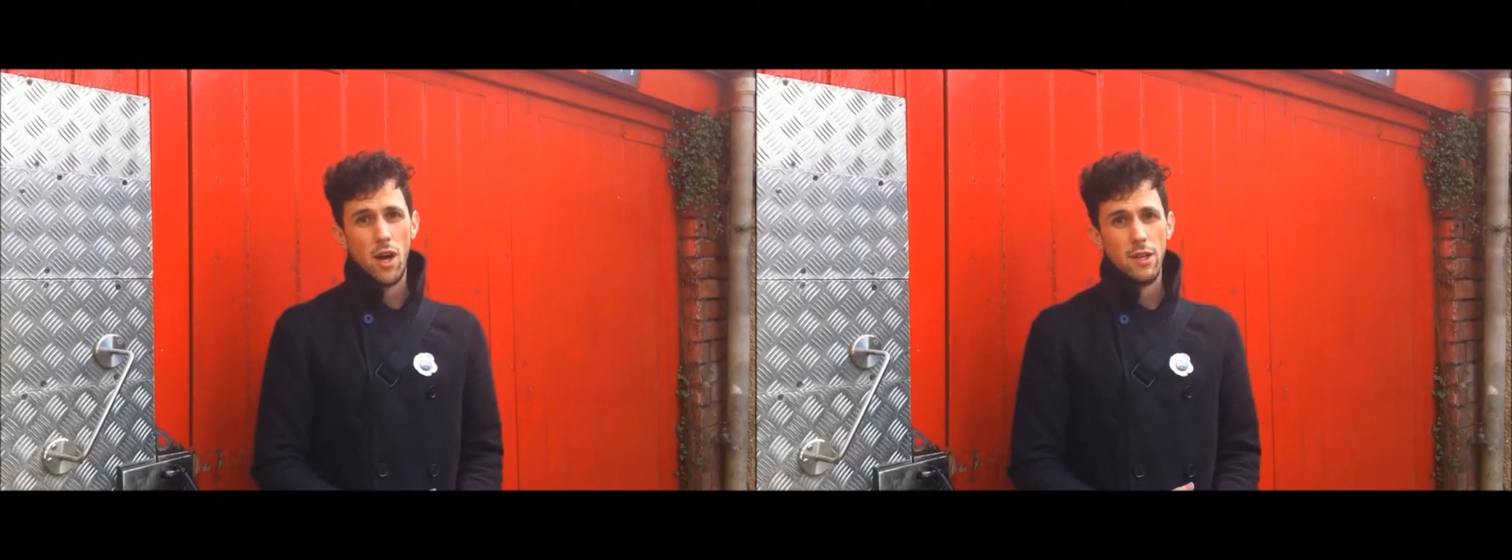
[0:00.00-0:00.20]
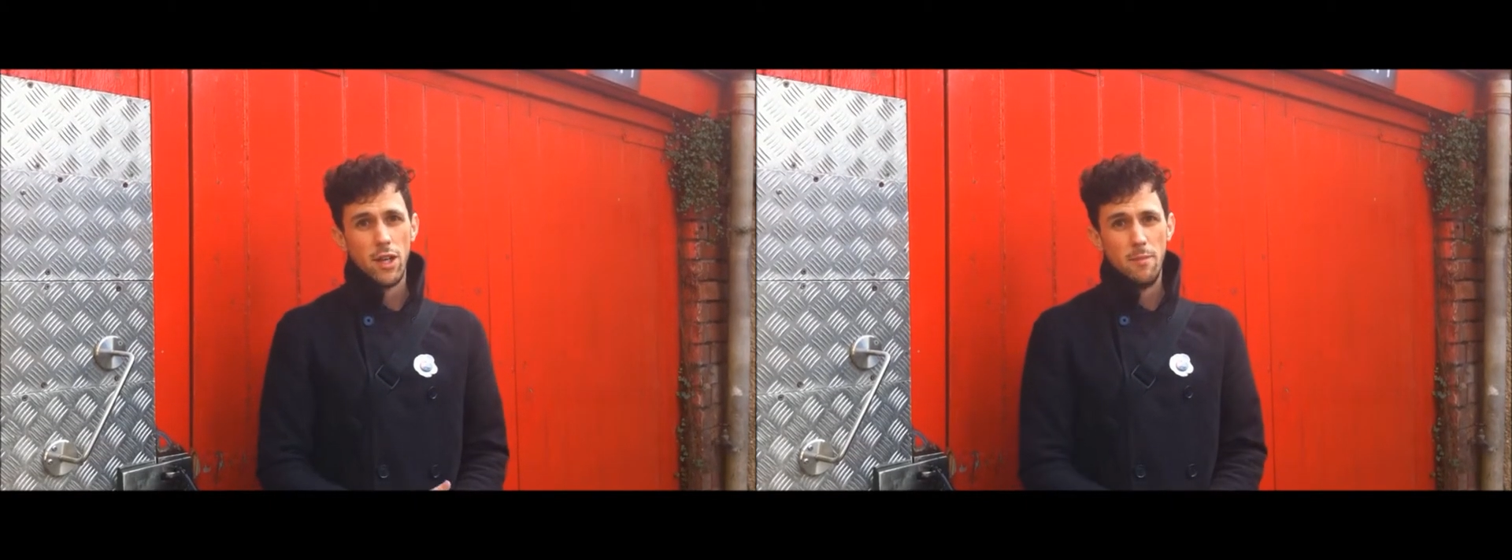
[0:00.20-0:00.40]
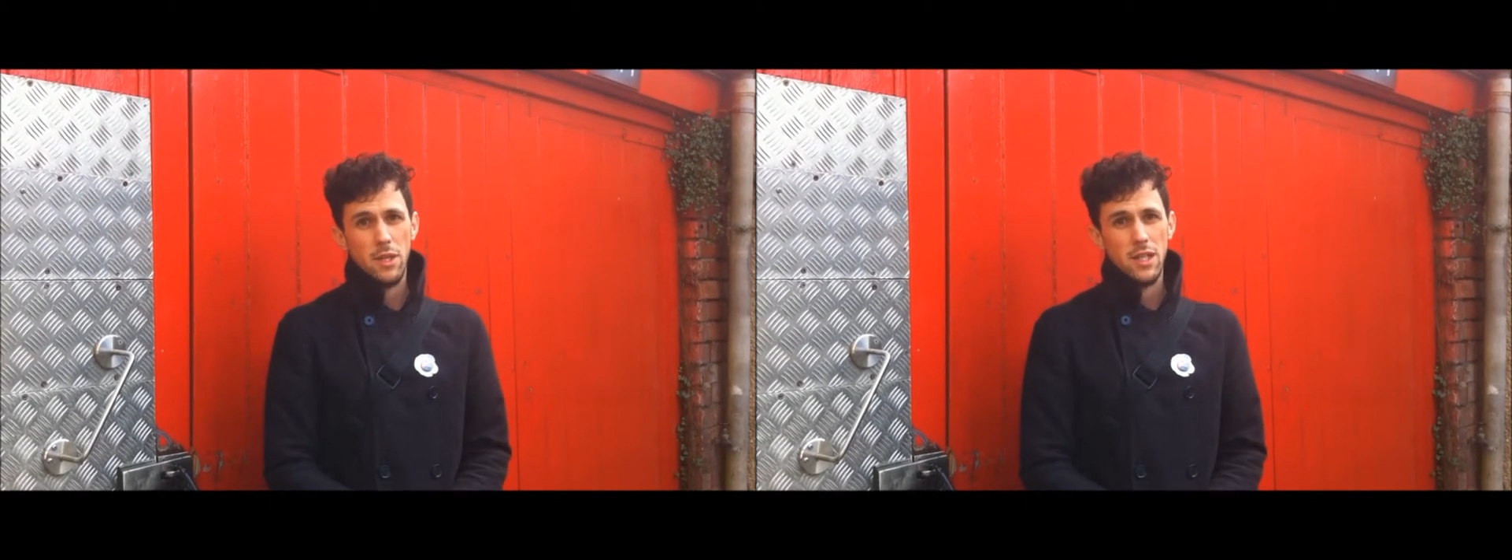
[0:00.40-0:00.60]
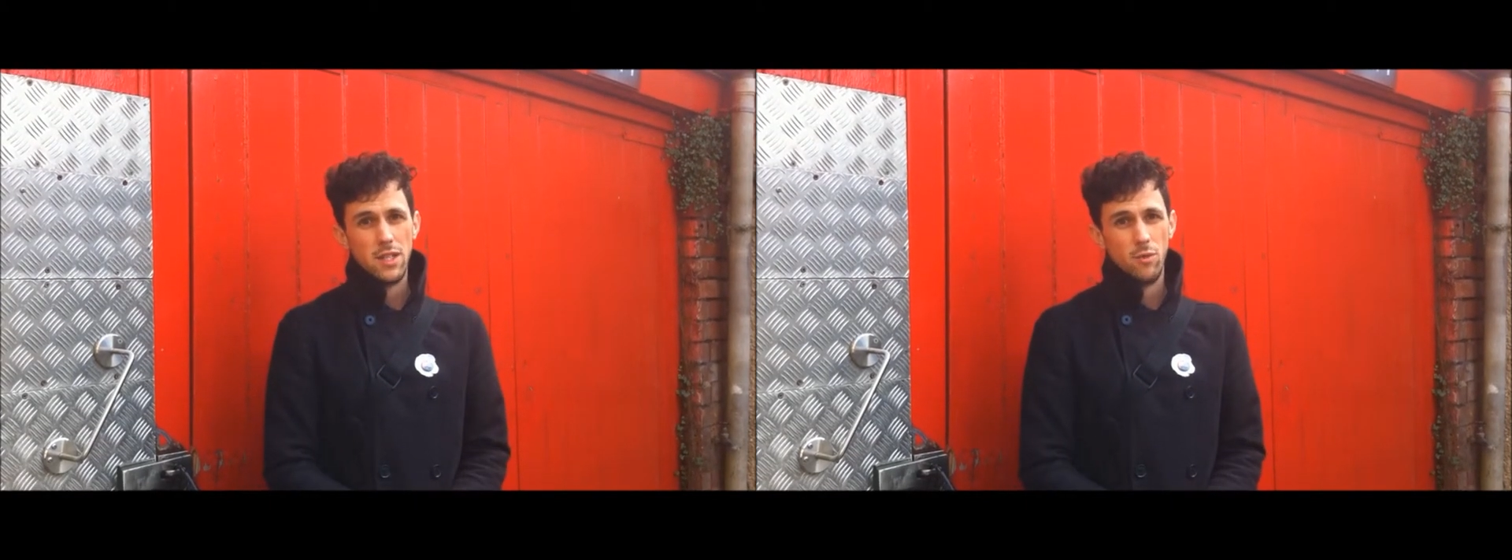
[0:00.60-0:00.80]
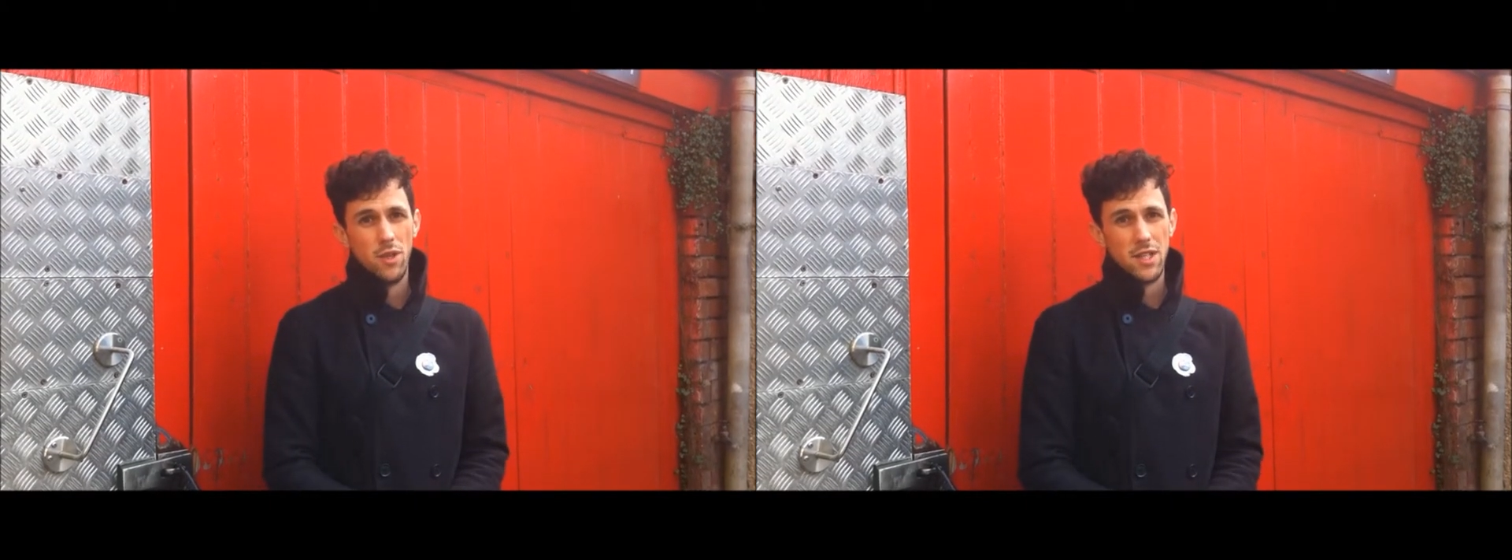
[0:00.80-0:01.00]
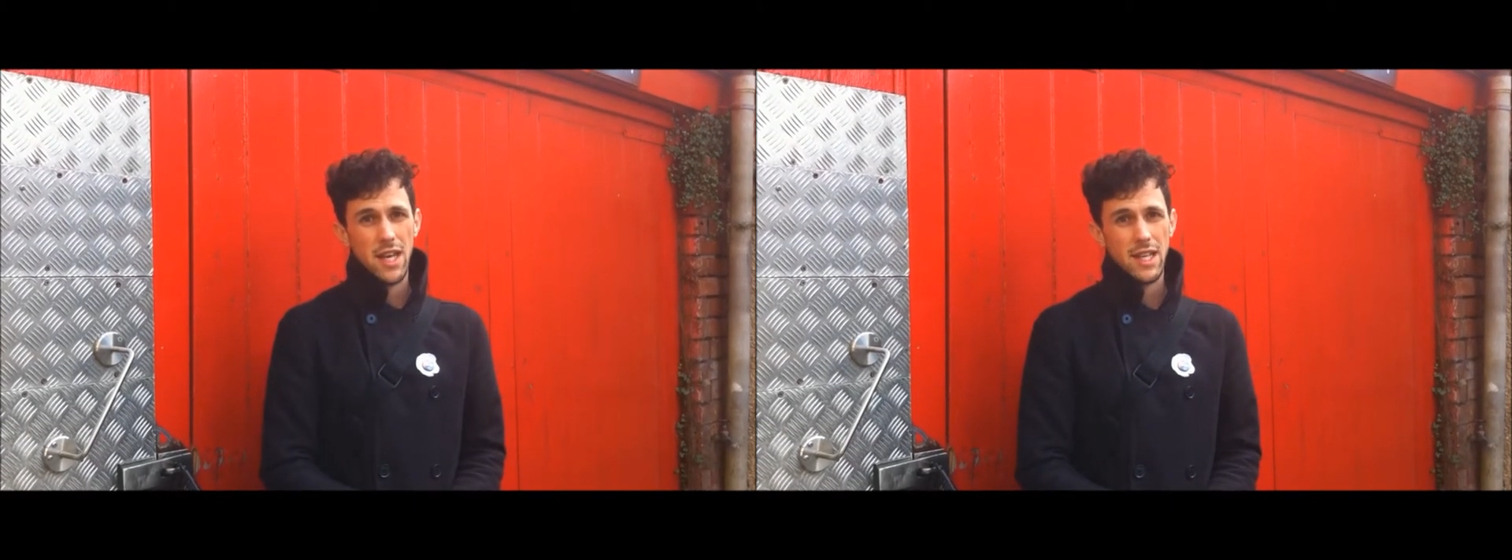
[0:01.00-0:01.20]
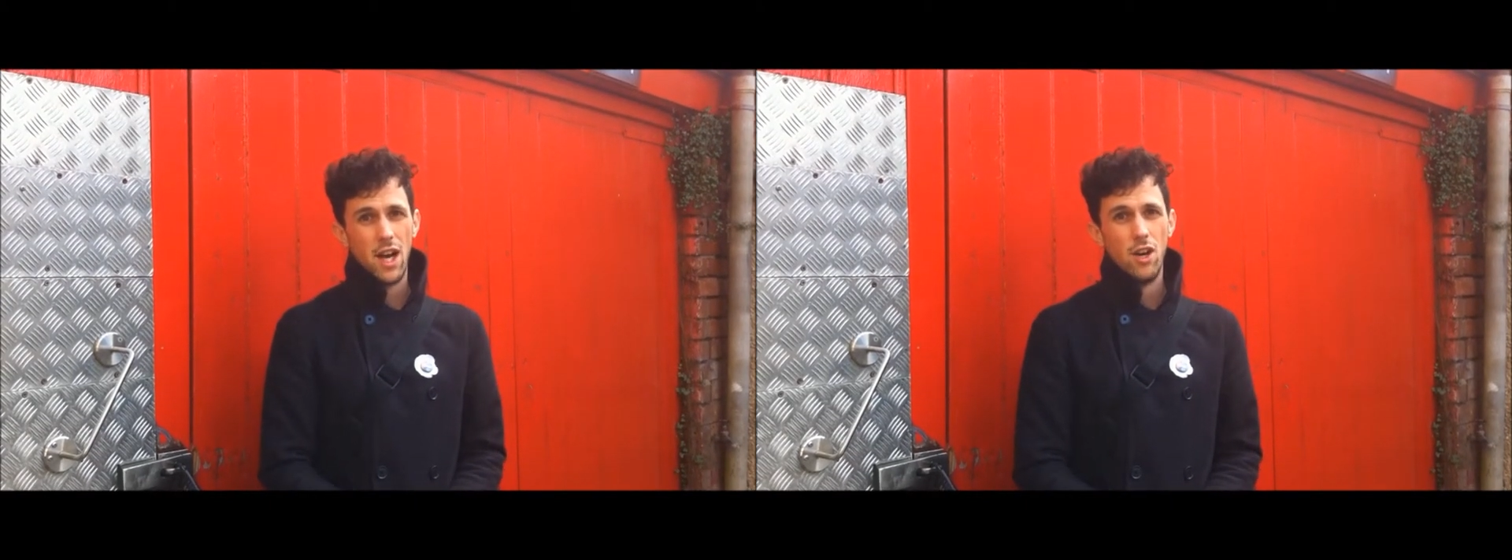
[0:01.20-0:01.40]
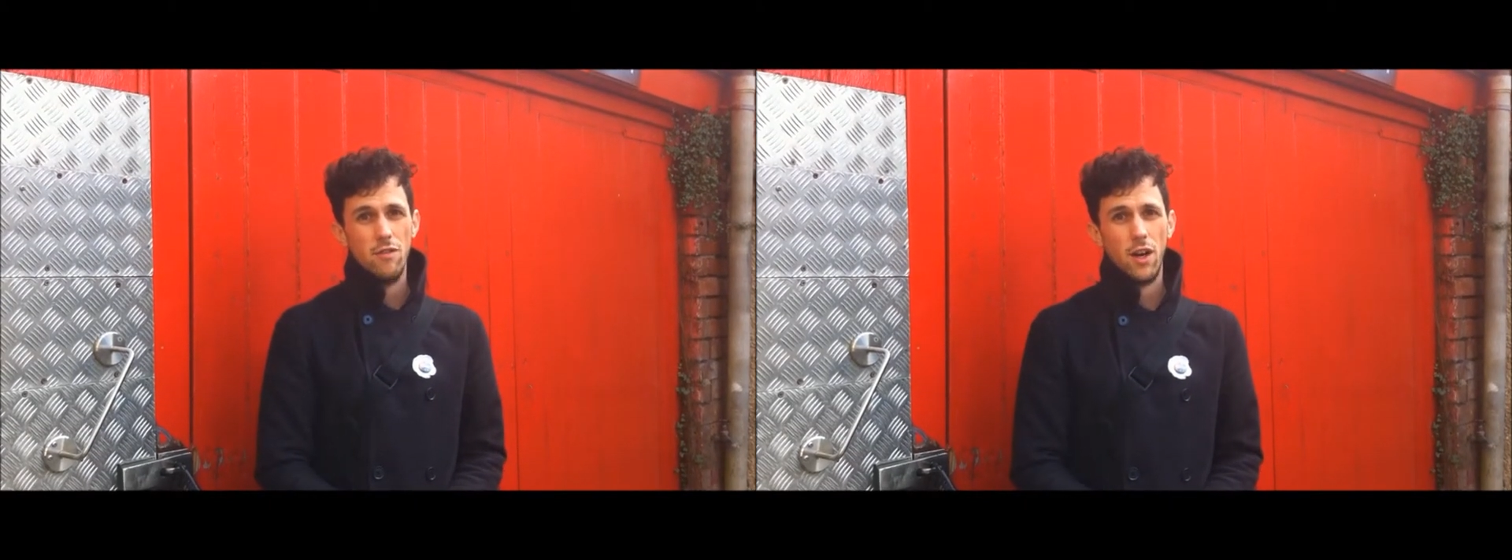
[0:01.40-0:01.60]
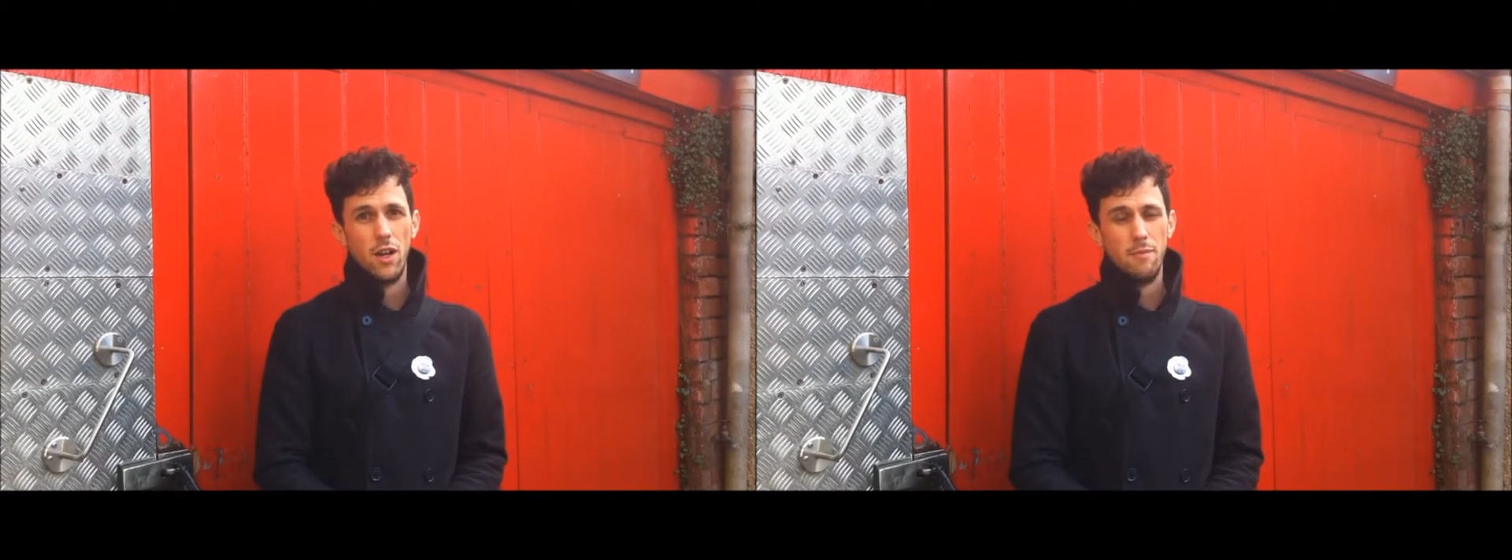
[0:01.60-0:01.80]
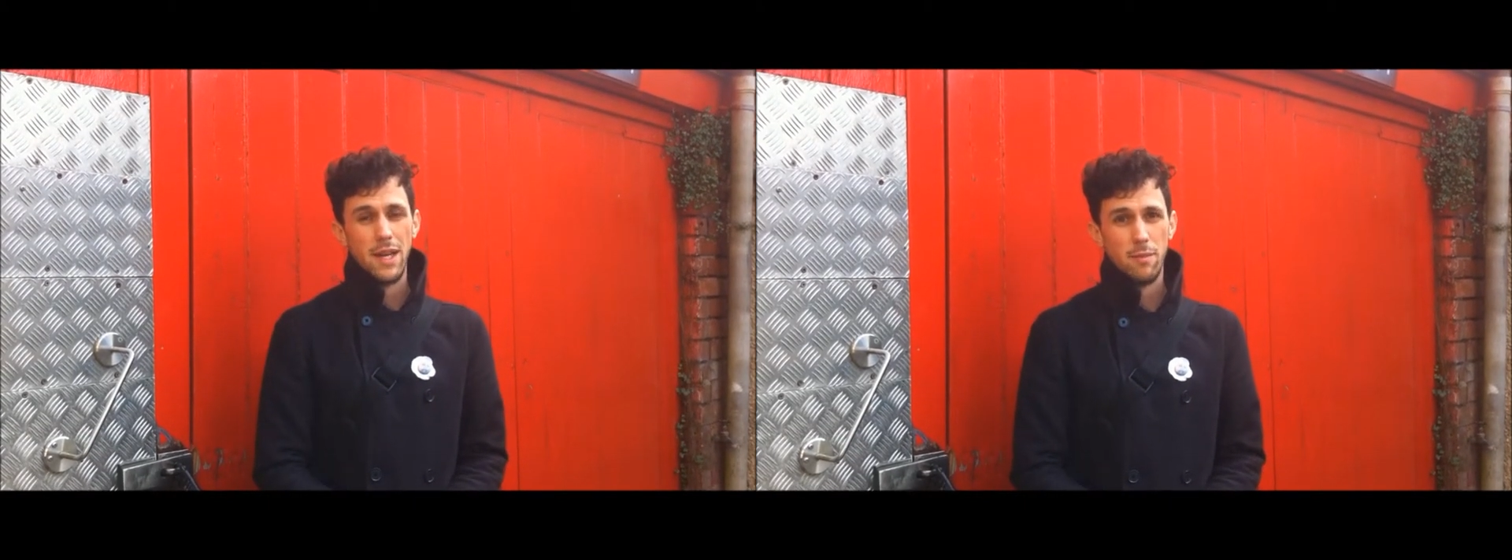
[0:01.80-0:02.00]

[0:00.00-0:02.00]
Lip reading: private companies that want to take it over and